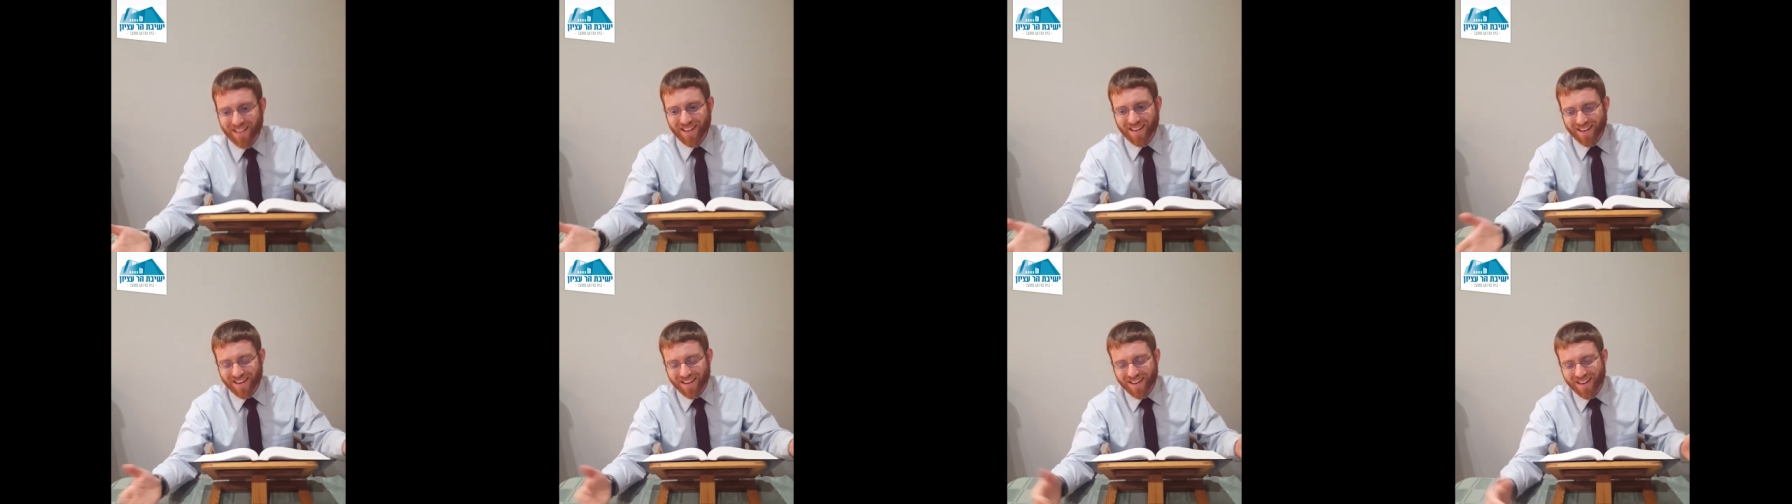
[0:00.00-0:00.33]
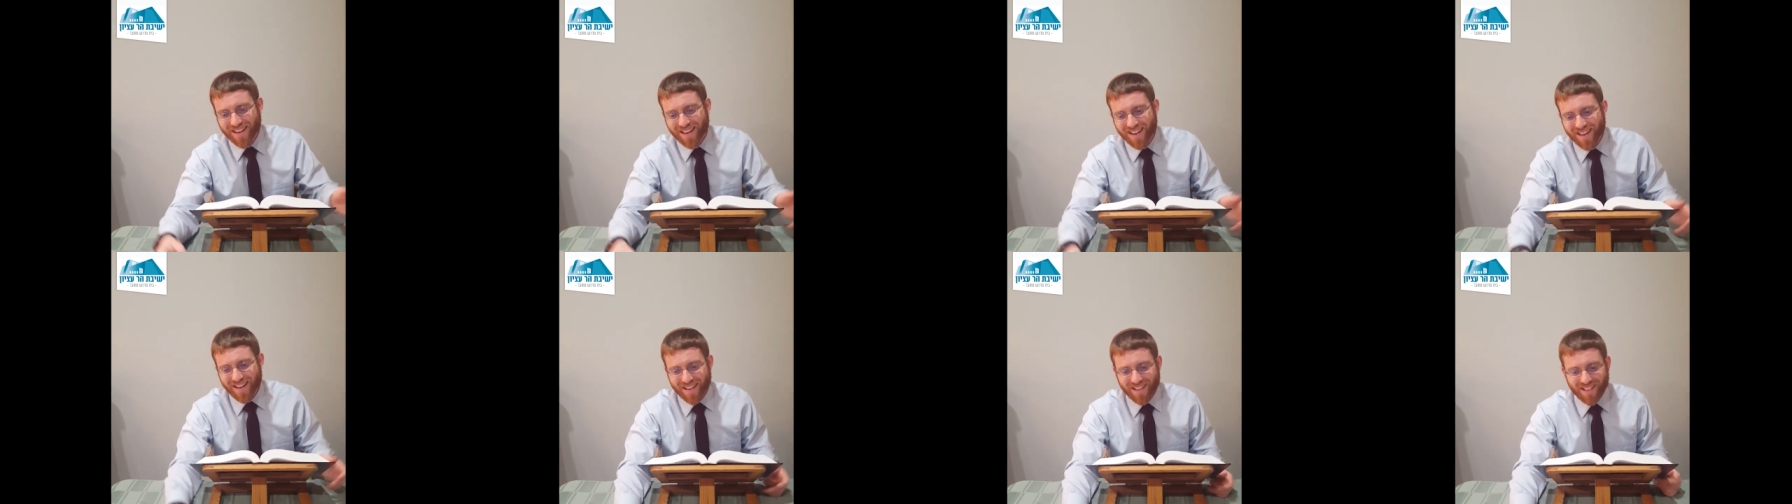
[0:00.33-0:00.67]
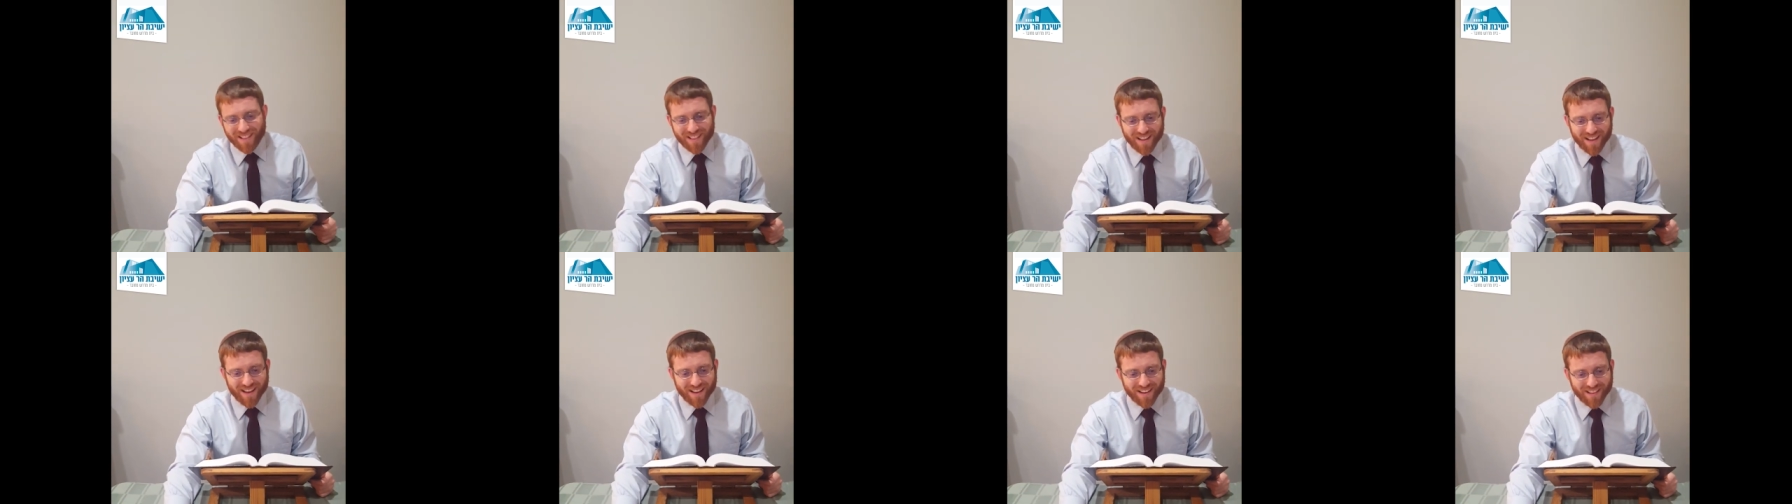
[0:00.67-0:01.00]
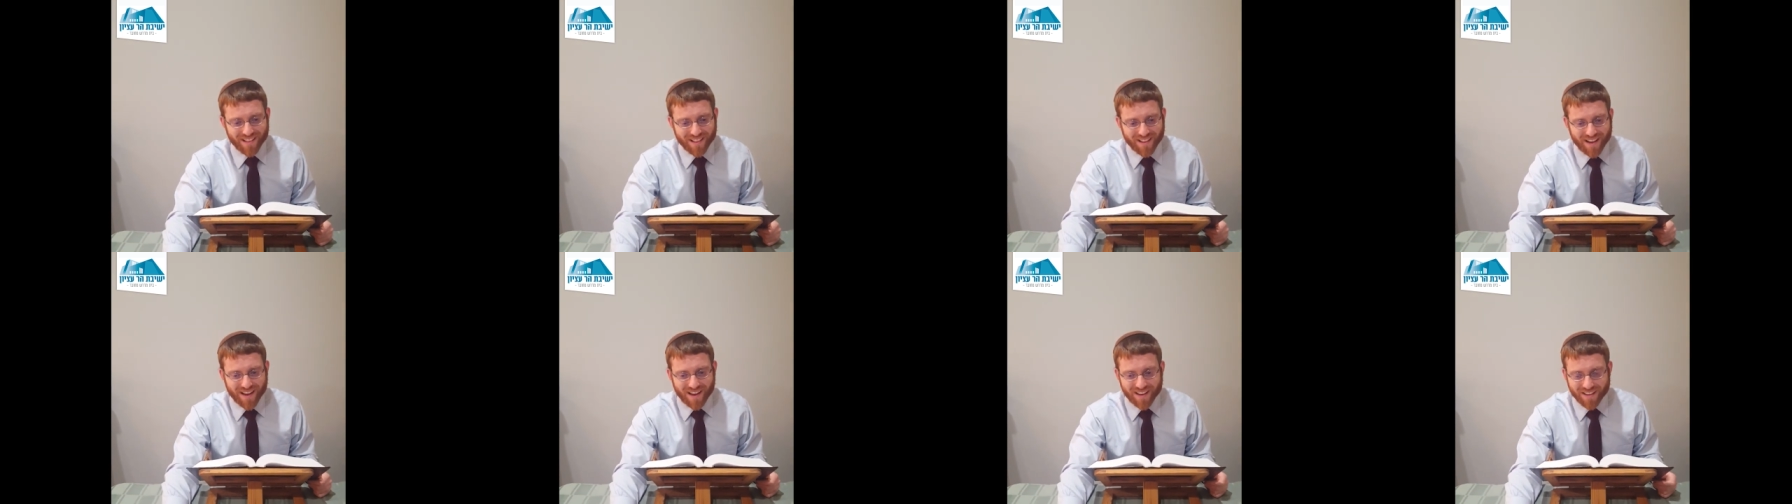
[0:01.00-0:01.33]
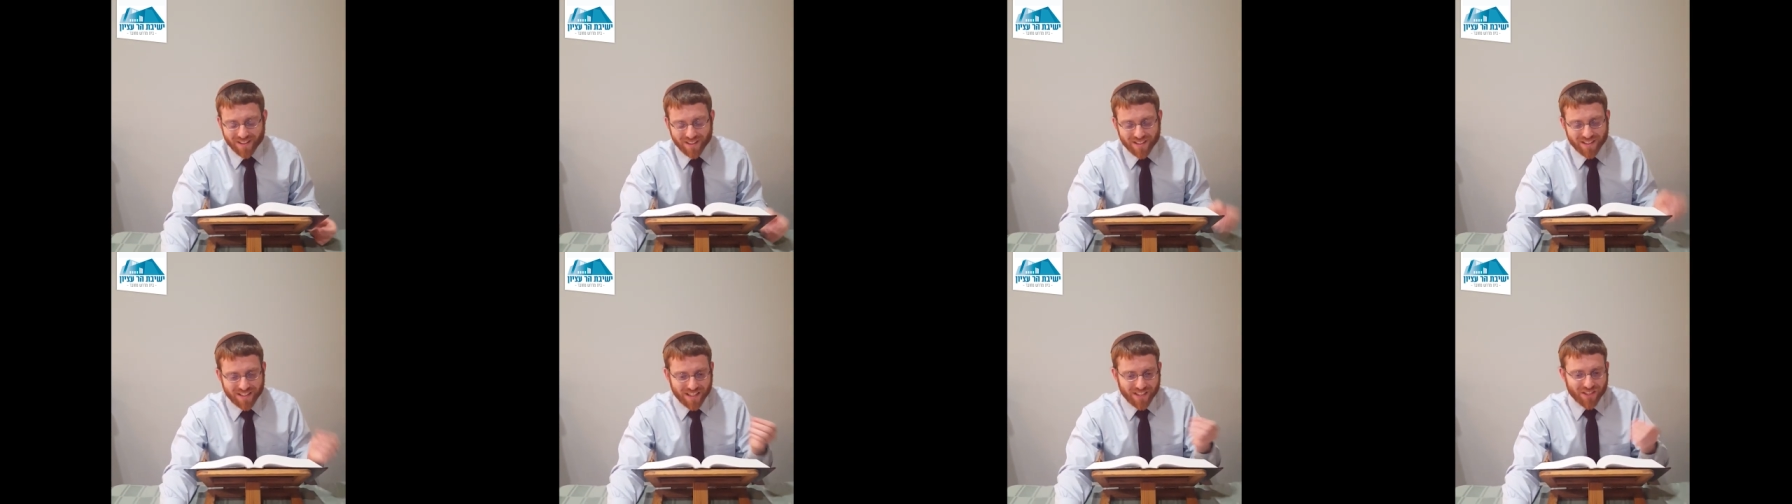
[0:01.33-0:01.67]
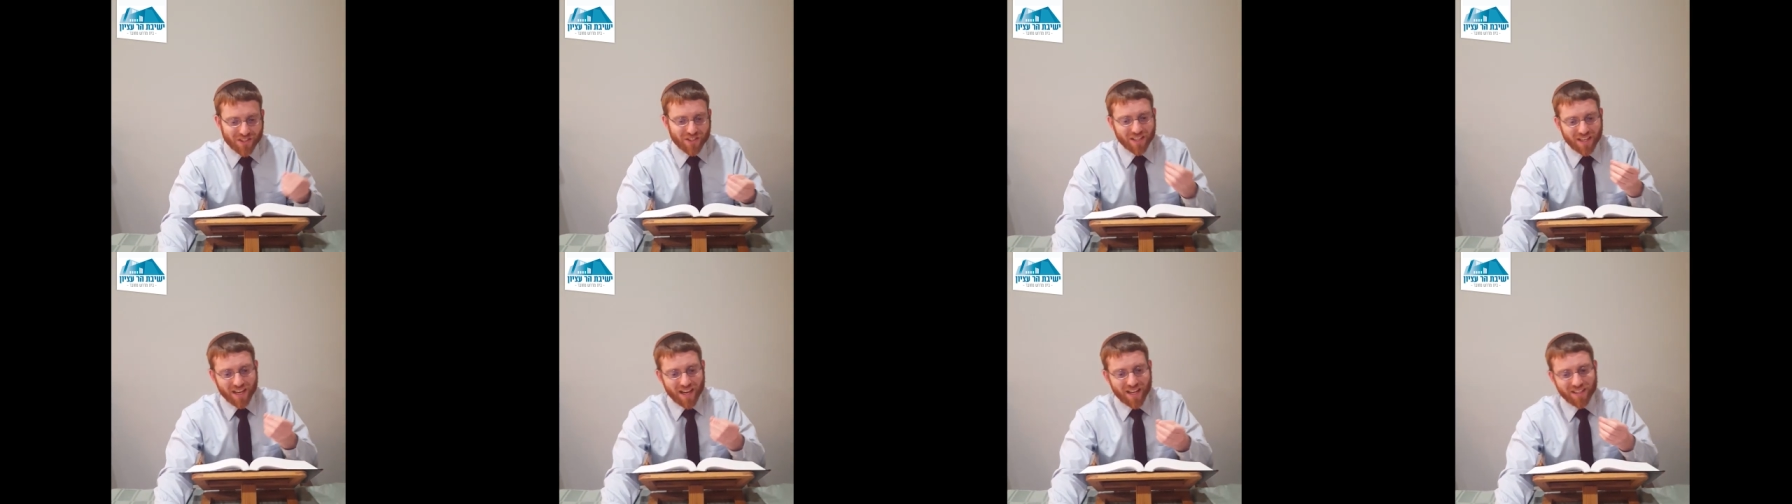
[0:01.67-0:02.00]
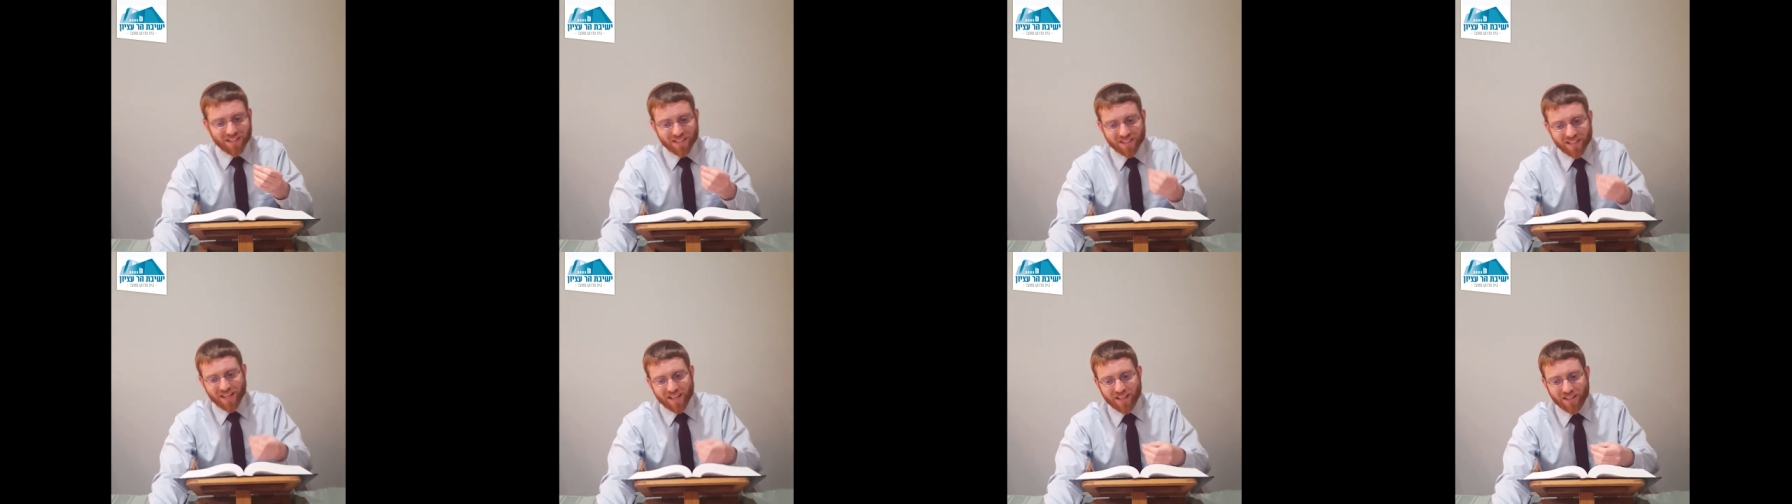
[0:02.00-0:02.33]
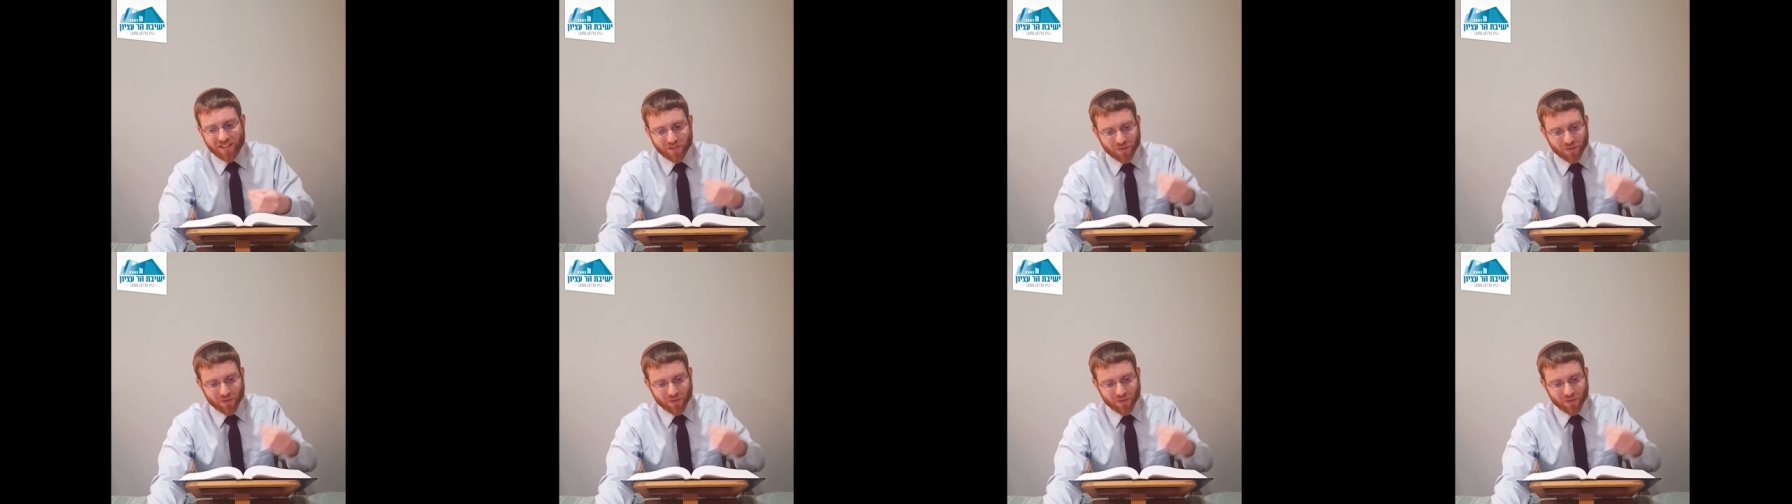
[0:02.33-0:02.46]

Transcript: That that uh, essentially God is saying,